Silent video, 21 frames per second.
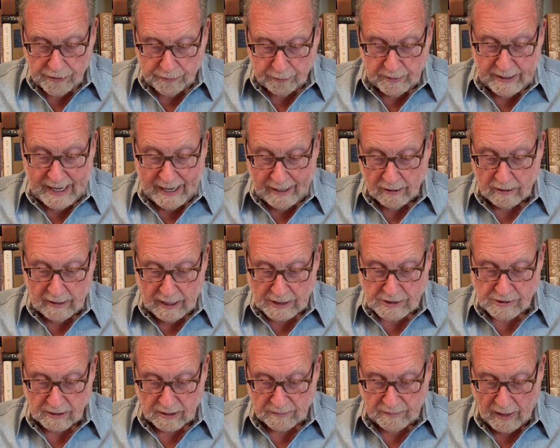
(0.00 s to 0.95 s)
3
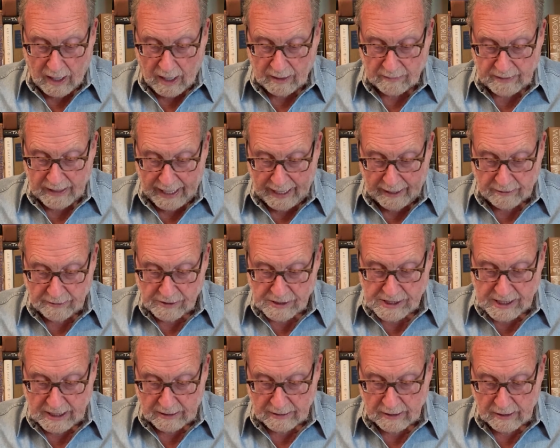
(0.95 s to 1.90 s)
airlines are involved: Air
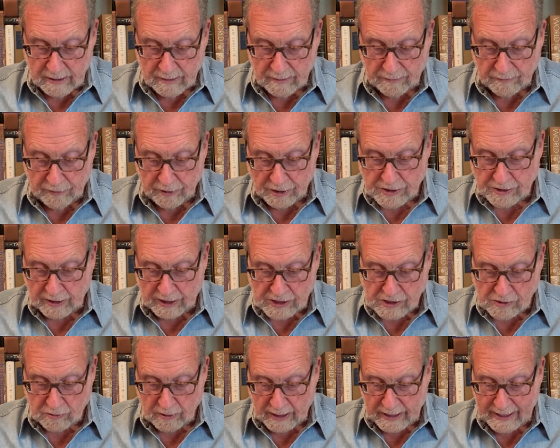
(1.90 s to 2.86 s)
New Zealand, Virgin
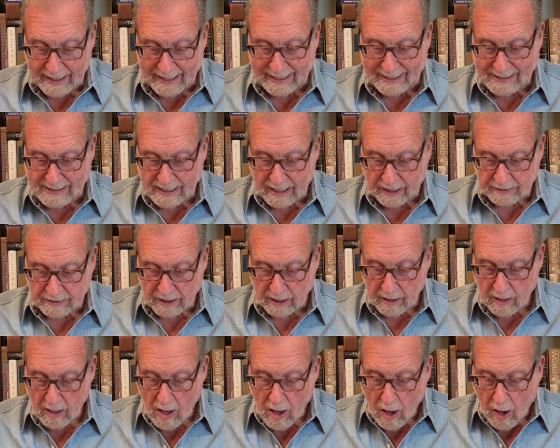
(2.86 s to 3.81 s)
Australia, and
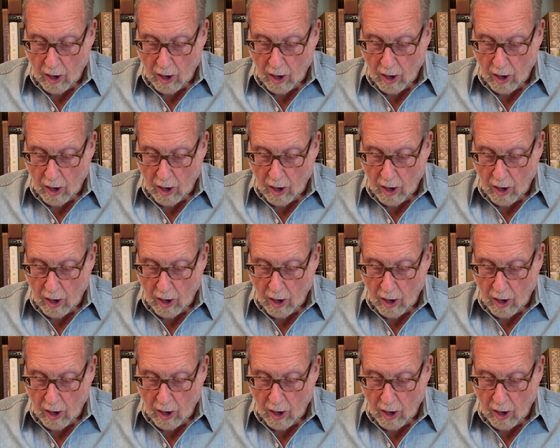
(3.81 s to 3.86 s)
Delta.